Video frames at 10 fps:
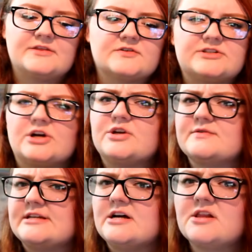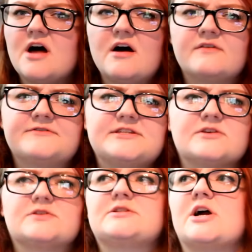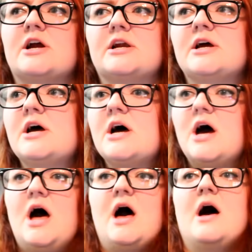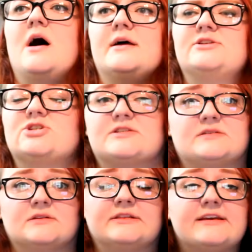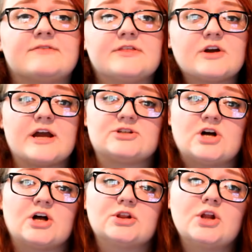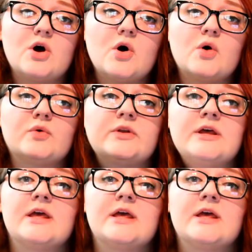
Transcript: They'll start using gloves, they'll start uh, just leaving their hedgehog alone.